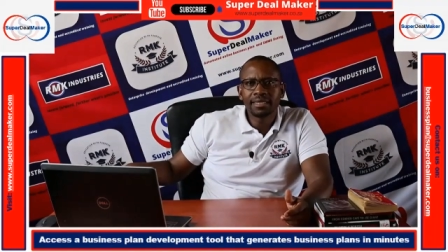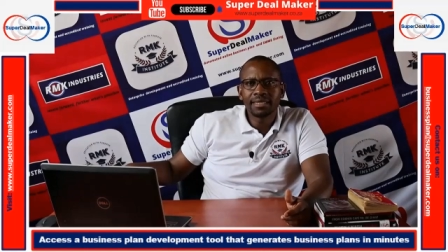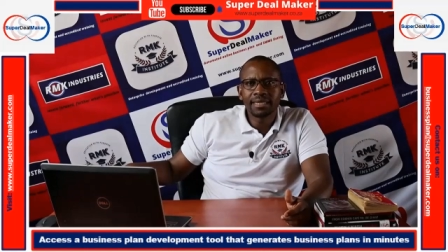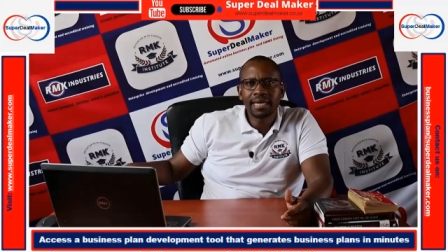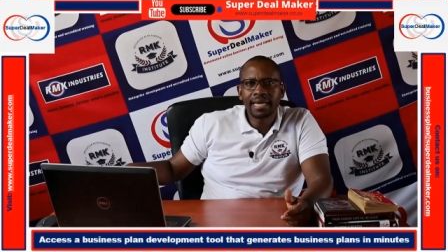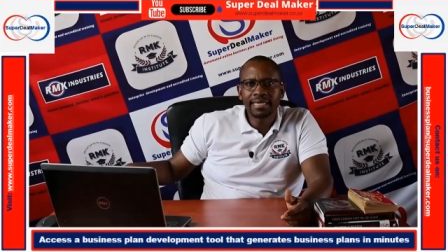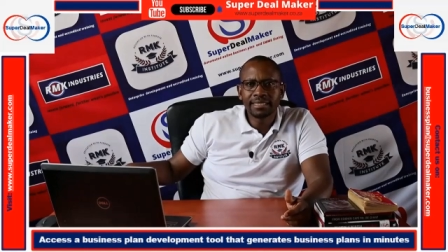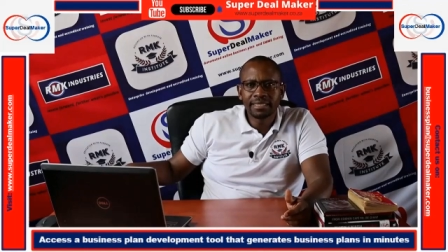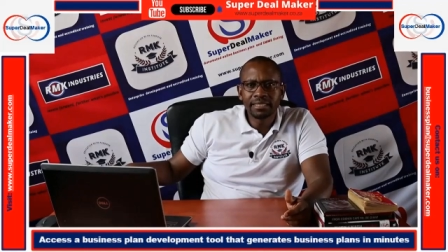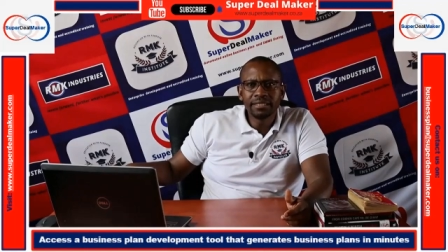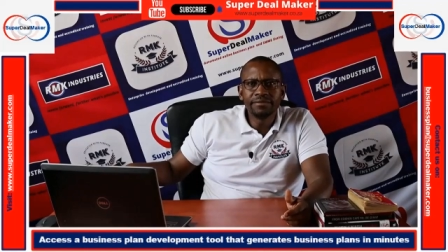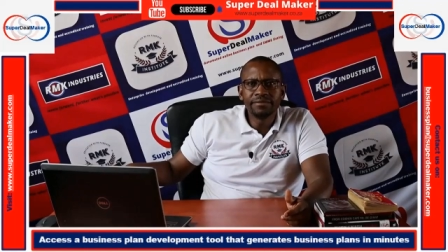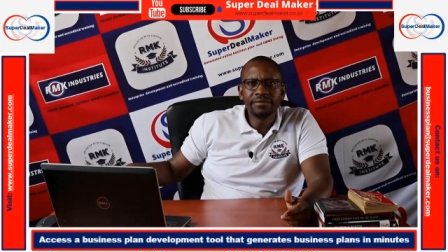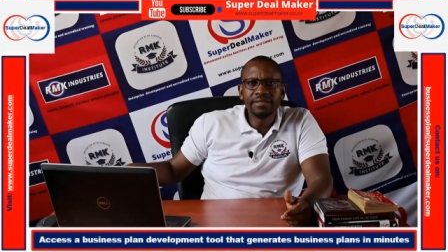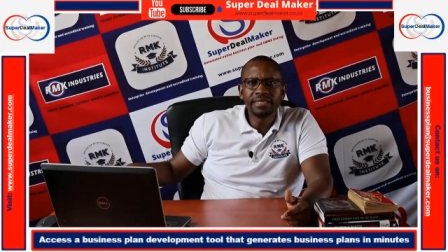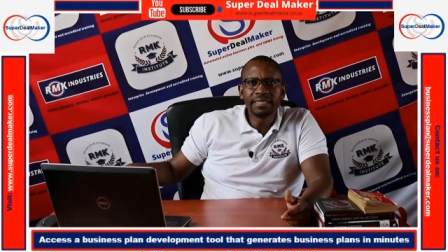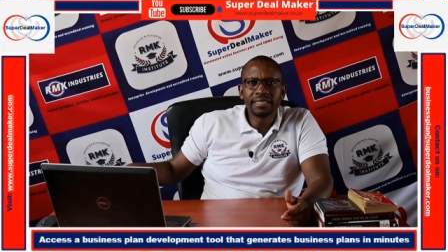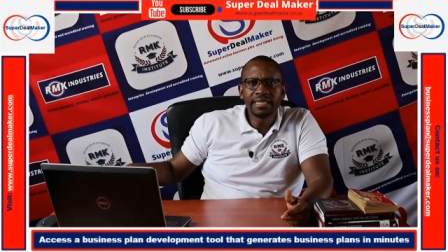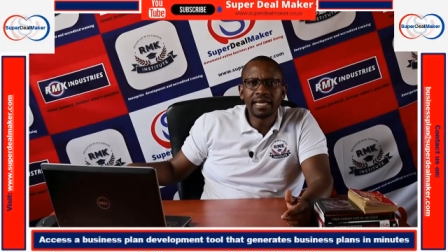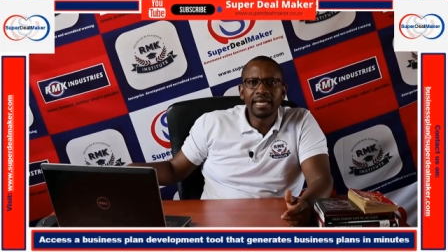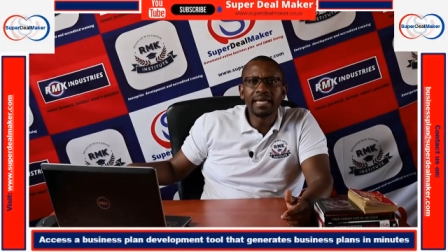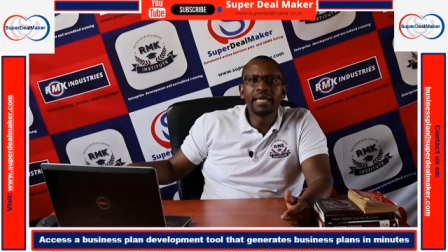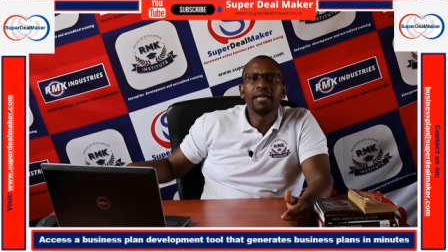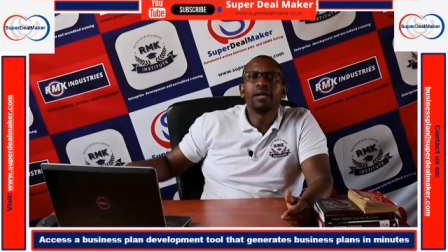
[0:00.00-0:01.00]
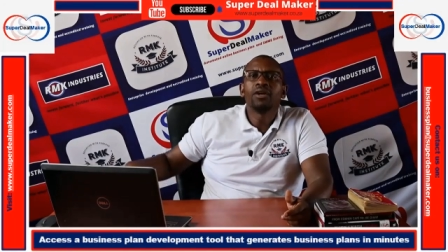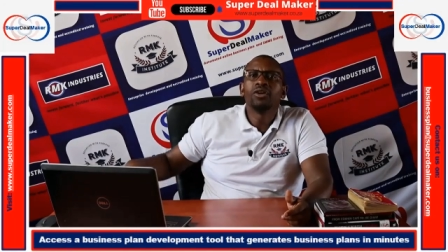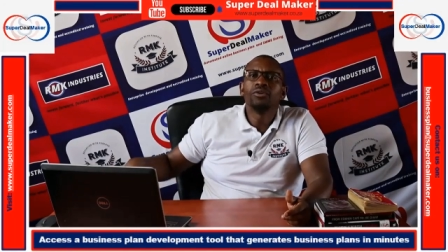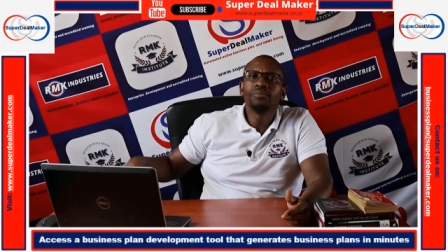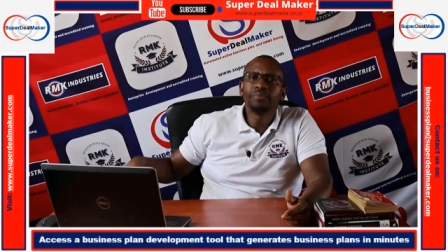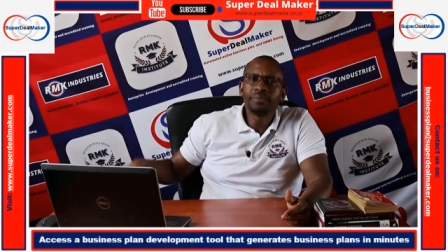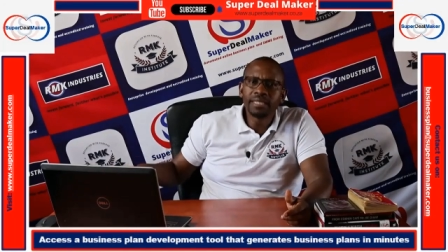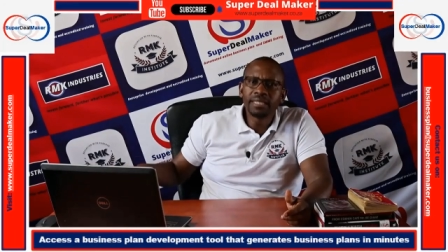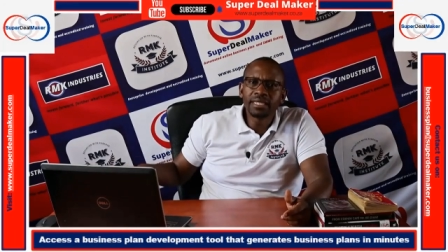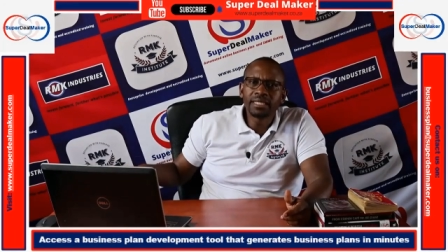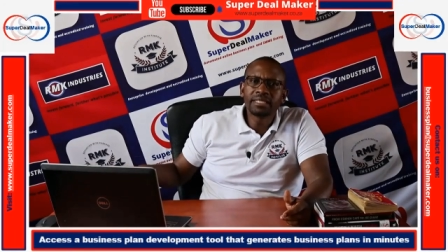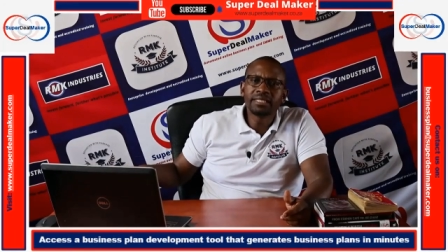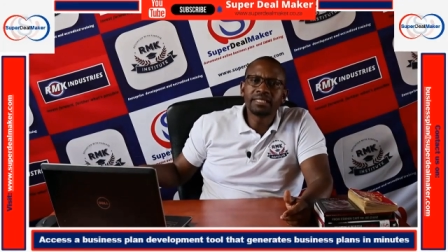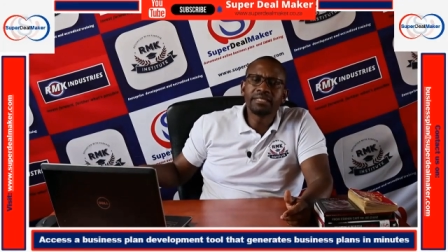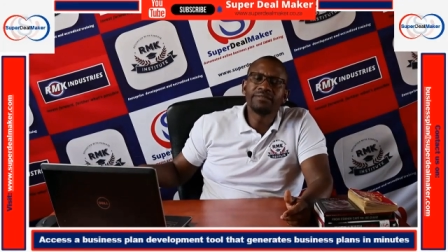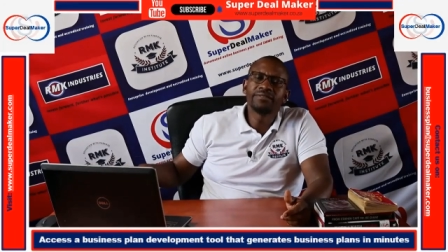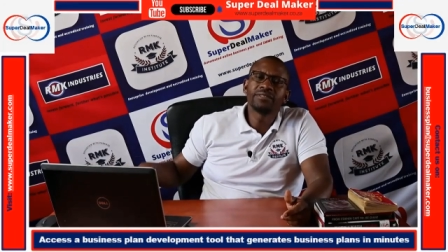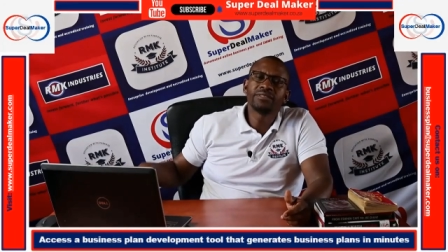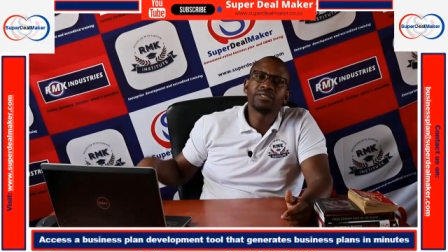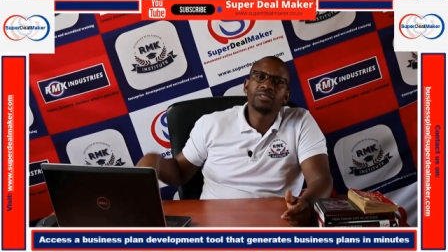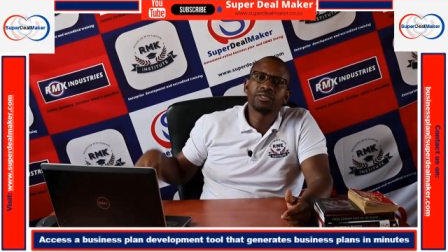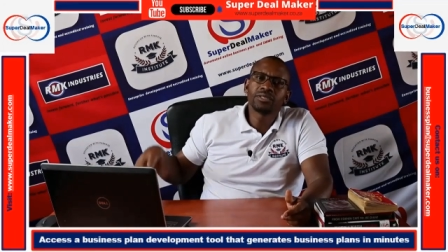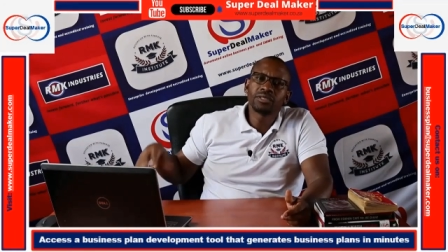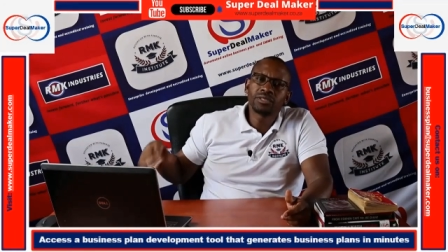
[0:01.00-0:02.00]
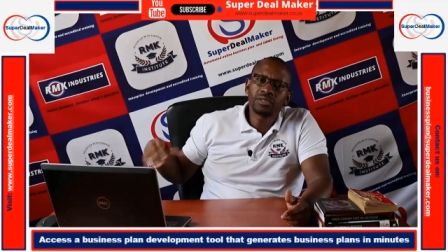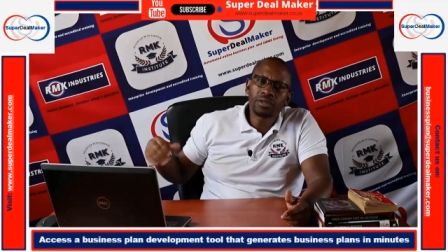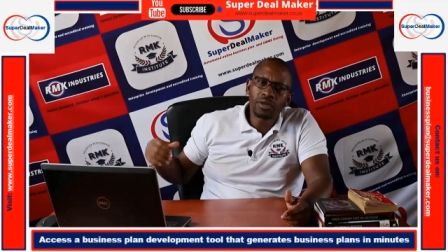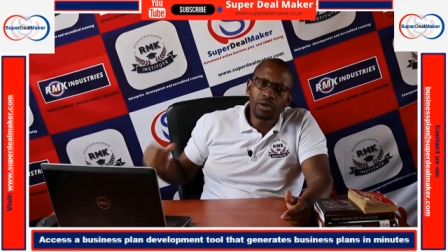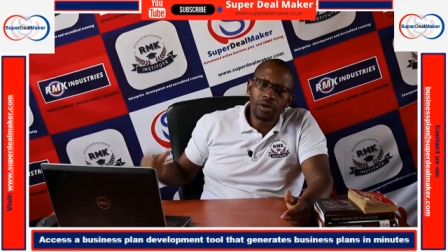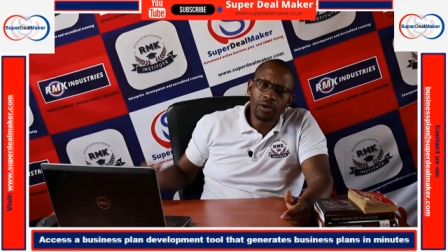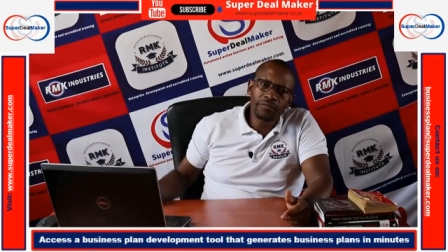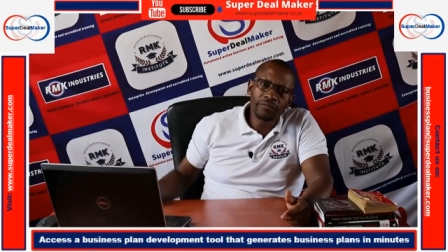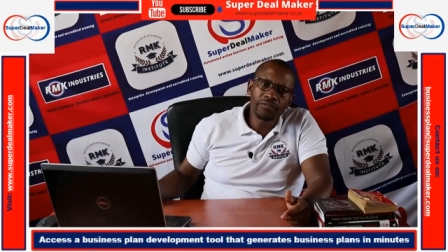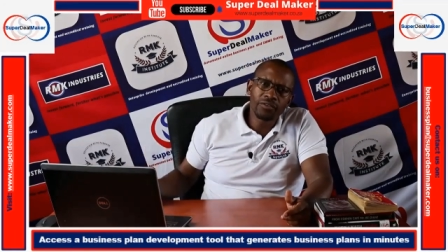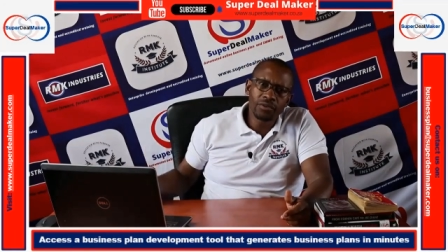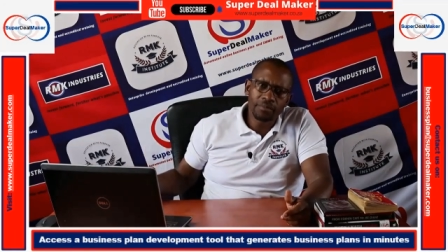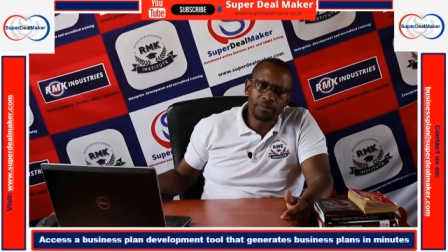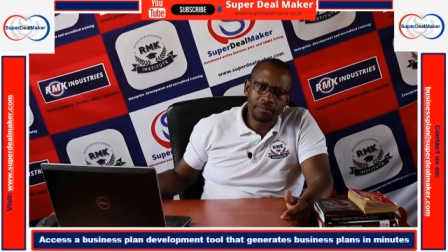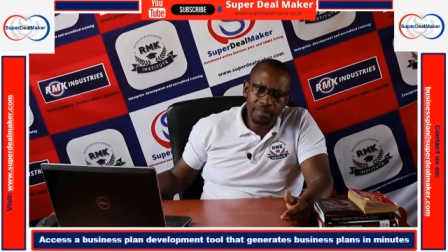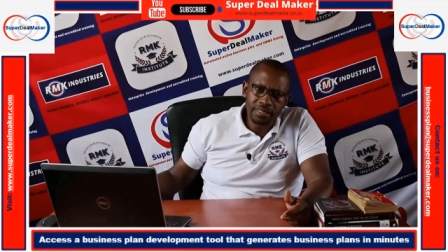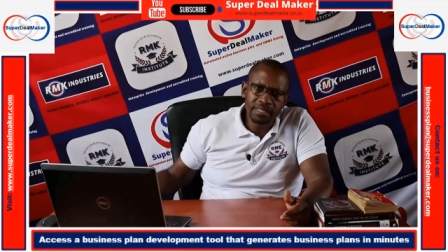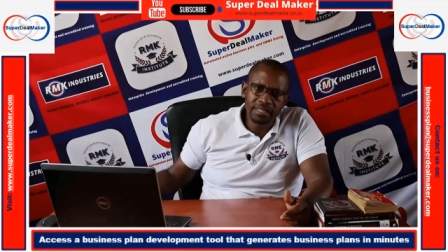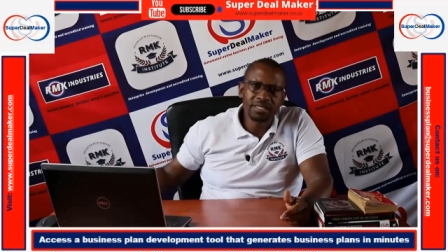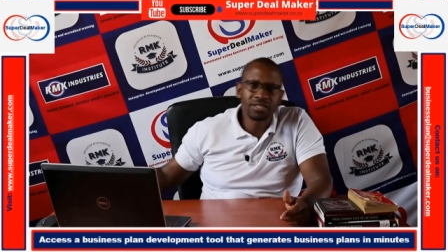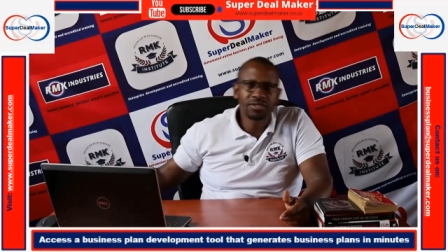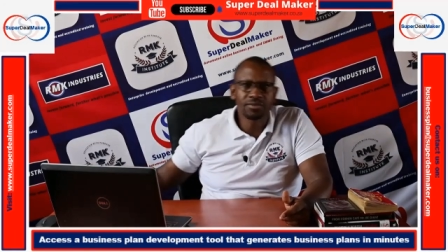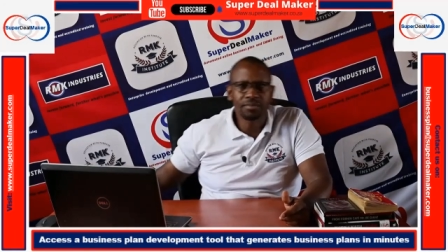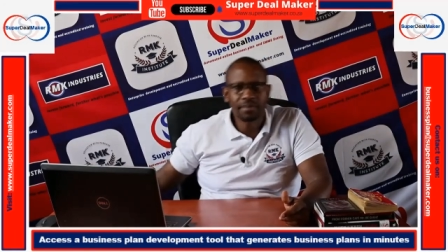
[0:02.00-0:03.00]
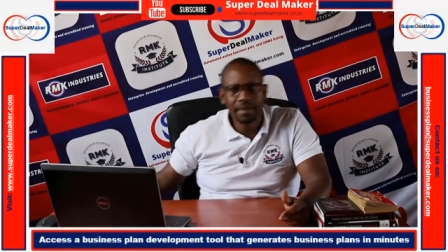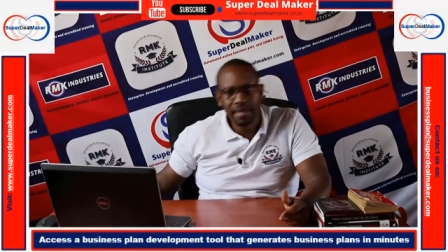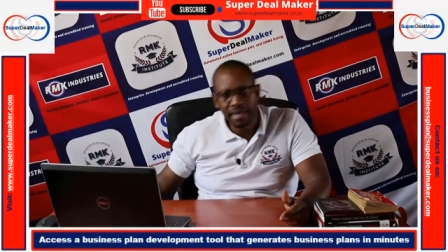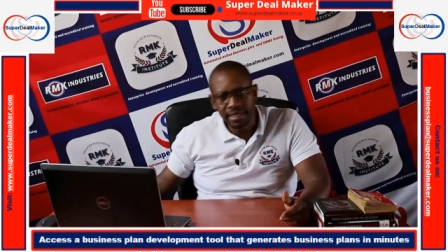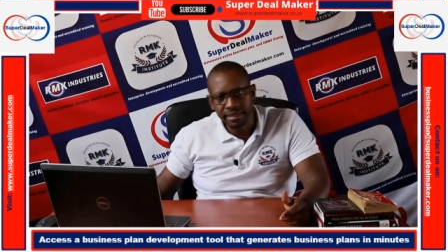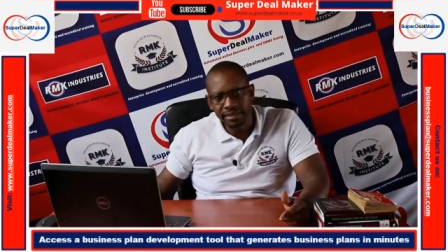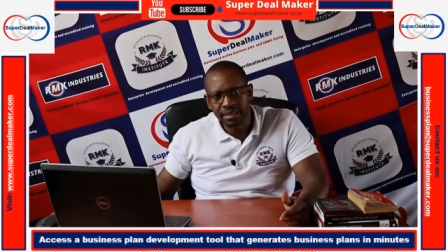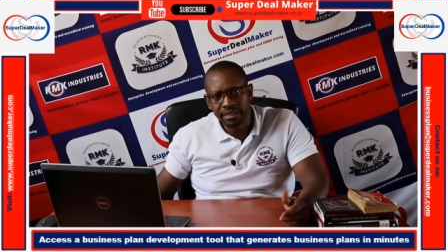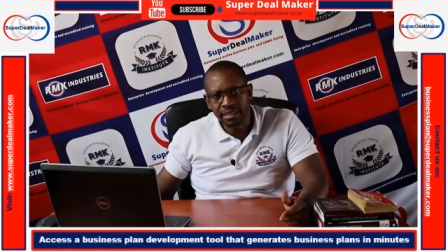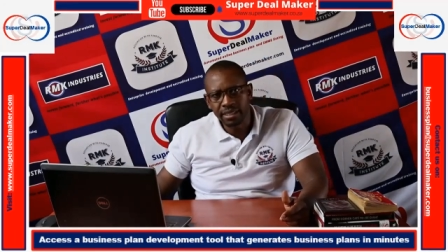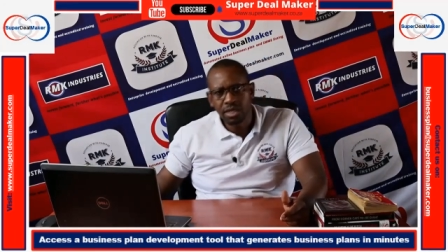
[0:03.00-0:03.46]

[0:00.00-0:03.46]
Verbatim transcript: achieving the objectives of your business plan